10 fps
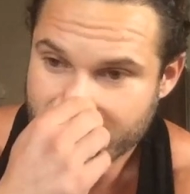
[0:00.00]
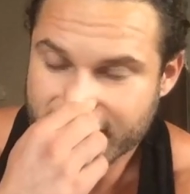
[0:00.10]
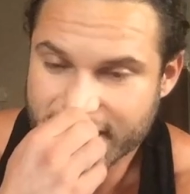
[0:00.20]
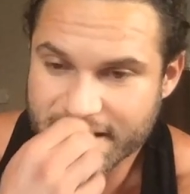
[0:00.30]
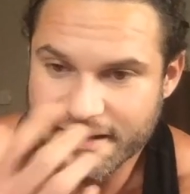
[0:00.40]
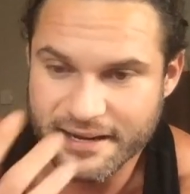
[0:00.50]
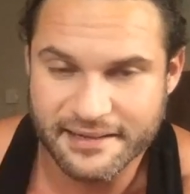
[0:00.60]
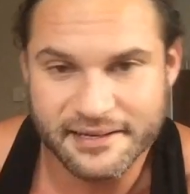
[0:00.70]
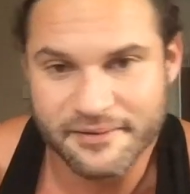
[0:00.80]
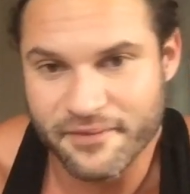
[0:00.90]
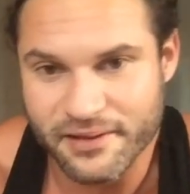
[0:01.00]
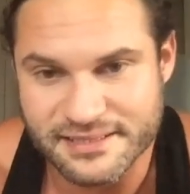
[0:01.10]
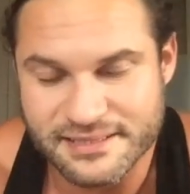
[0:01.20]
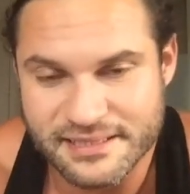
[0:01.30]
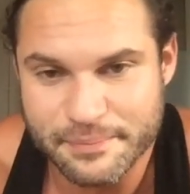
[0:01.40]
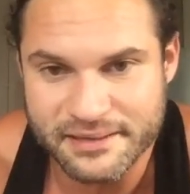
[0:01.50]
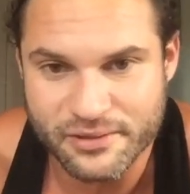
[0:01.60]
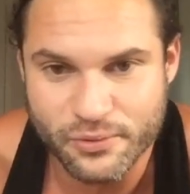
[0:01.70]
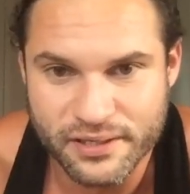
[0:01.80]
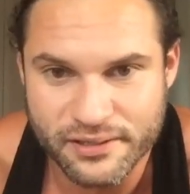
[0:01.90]
and I ended up falling asleep at
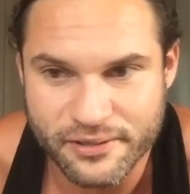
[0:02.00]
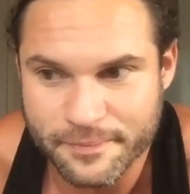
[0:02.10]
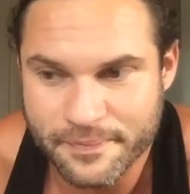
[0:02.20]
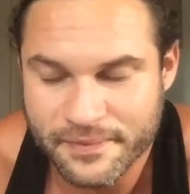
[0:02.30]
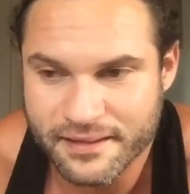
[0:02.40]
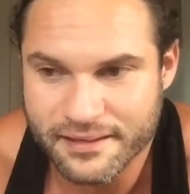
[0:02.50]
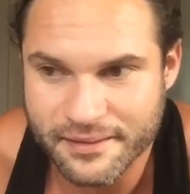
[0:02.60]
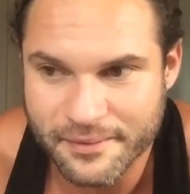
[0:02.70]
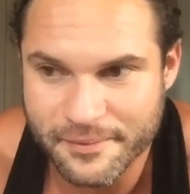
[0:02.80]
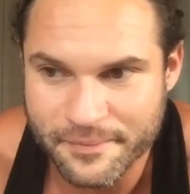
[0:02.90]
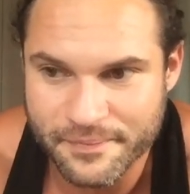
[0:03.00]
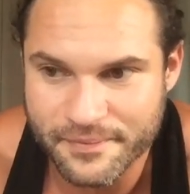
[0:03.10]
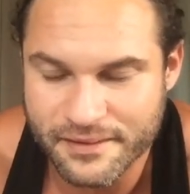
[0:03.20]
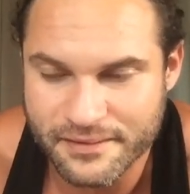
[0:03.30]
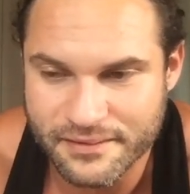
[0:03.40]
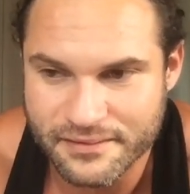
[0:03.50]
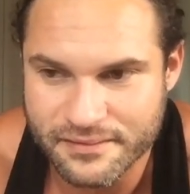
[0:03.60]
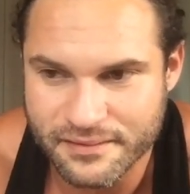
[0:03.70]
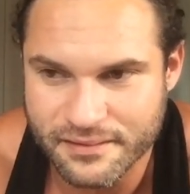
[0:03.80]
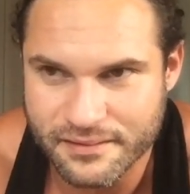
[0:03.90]
the wheel in
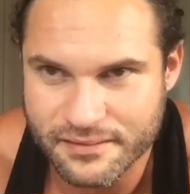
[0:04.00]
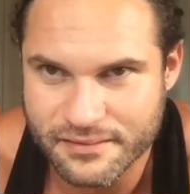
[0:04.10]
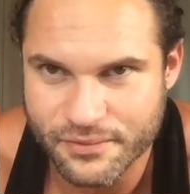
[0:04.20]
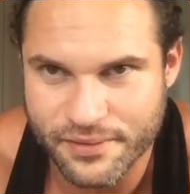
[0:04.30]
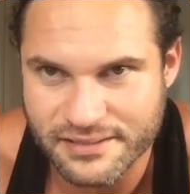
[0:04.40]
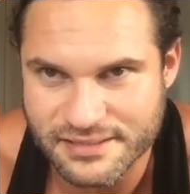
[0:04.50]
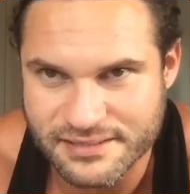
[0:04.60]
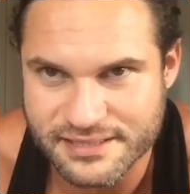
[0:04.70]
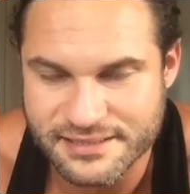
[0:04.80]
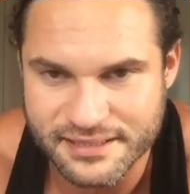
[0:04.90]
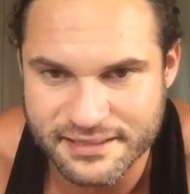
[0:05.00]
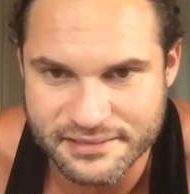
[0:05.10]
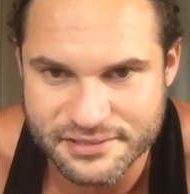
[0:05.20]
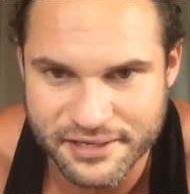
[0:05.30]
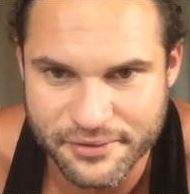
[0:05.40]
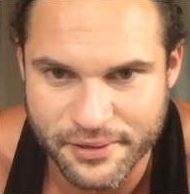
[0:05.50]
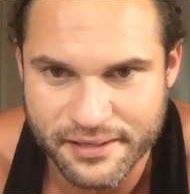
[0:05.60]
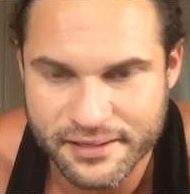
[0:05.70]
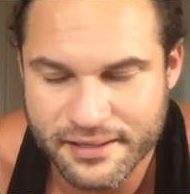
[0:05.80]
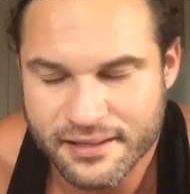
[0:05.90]
2016 January,
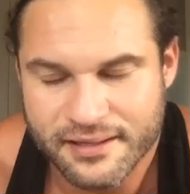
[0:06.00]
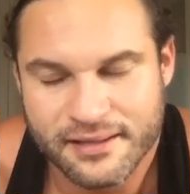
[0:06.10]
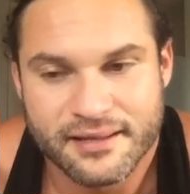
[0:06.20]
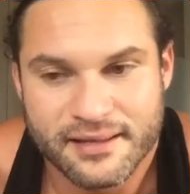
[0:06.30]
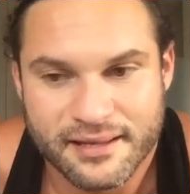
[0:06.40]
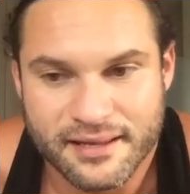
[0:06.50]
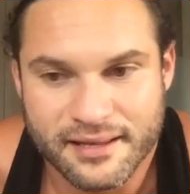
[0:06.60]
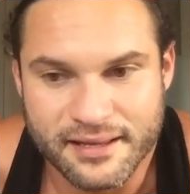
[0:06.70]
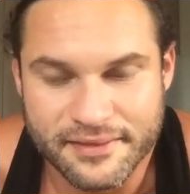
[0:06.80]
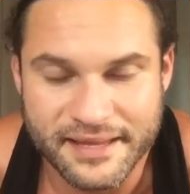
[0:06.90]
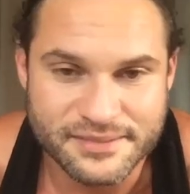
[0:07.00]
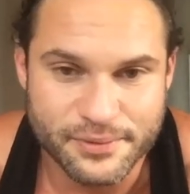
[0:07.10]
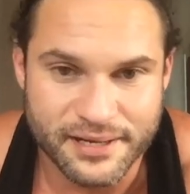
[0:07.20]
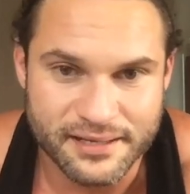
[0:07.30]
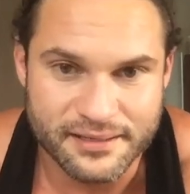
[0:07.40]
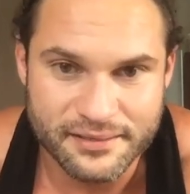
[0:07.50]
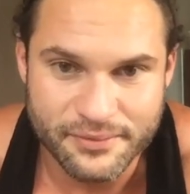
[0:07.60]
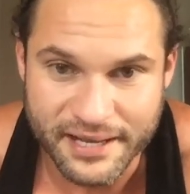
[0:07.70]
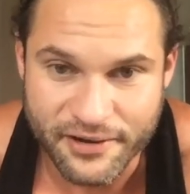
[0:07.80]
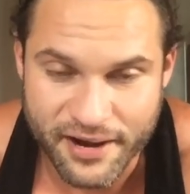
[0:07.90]
and that's when I
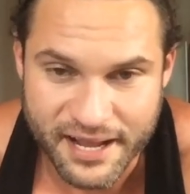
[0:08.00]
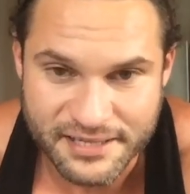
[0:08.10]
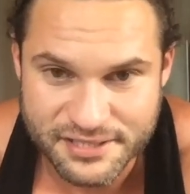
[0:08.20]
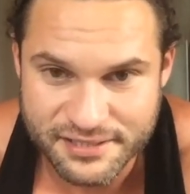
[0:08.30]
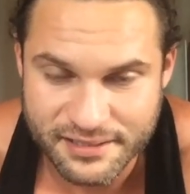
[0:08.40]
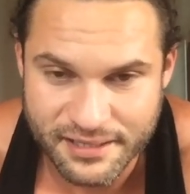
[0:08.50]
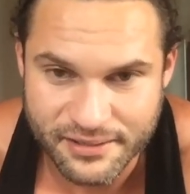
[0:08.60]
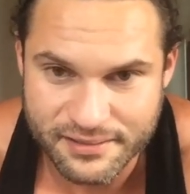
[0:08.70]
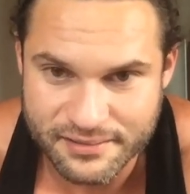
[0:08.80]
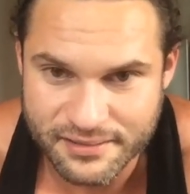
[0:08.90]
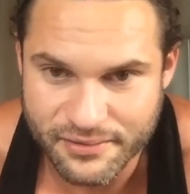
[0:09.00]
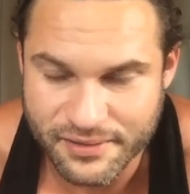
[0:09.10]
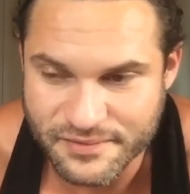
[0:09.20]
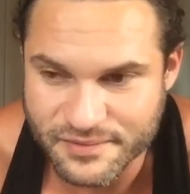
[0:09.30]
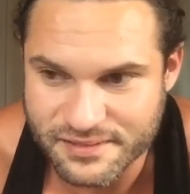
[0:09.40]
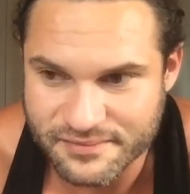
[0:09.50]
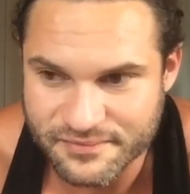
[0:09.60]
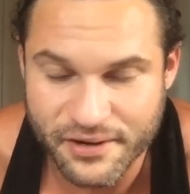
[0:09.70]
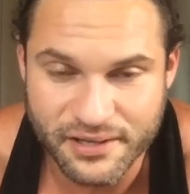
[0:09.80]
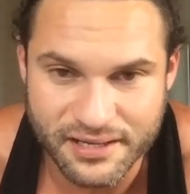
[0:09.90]
crashed. And I, you know, I was
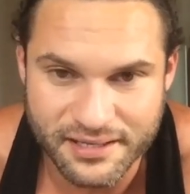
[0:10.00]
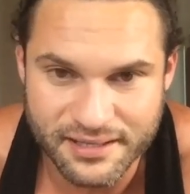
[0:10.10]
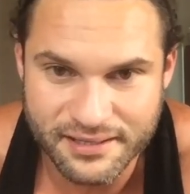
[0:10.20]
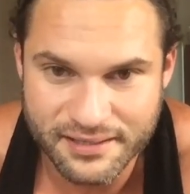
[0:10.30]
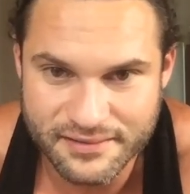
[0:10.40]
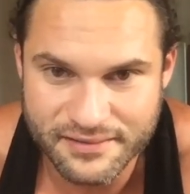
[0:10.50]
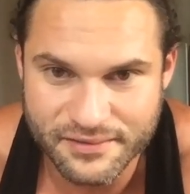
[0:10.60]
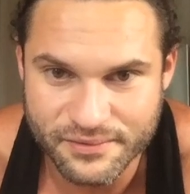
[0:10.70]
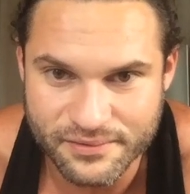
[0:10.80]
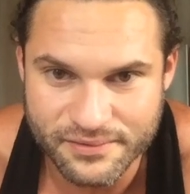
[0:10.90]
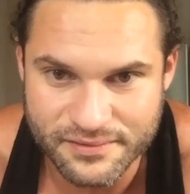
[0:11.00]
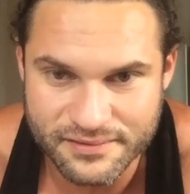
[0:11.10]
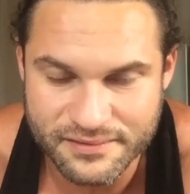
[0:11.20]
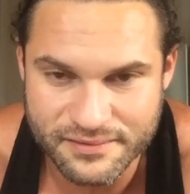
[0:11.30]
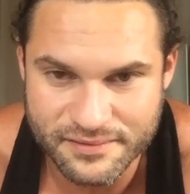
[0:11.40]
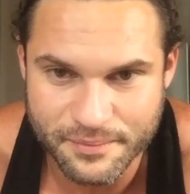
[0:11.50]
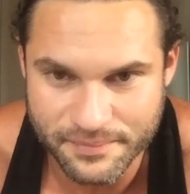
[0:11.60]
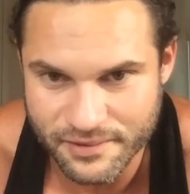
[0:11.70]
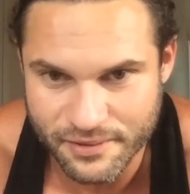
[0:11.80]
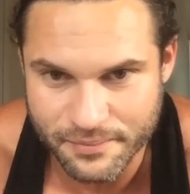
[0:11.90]
very lucky to you
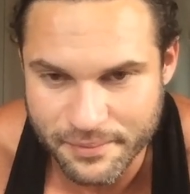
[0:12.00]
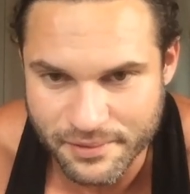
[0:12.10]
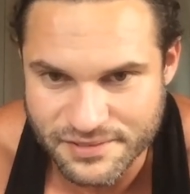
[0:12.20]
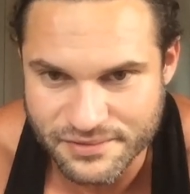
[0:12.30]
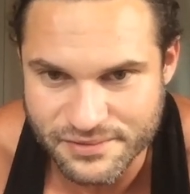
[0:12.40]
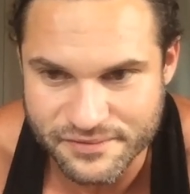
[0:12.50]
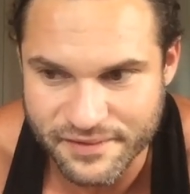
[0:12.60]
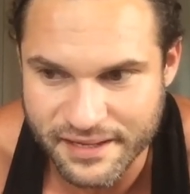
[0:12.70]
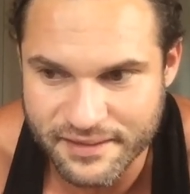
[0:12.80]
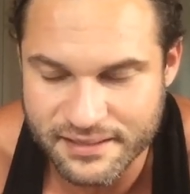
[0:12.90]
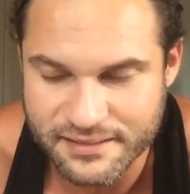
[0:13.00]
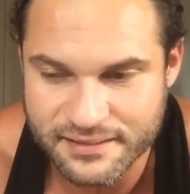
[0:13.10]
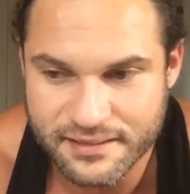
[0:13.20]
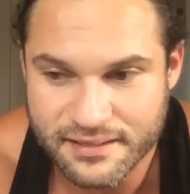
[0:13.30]
know, be able to survive that.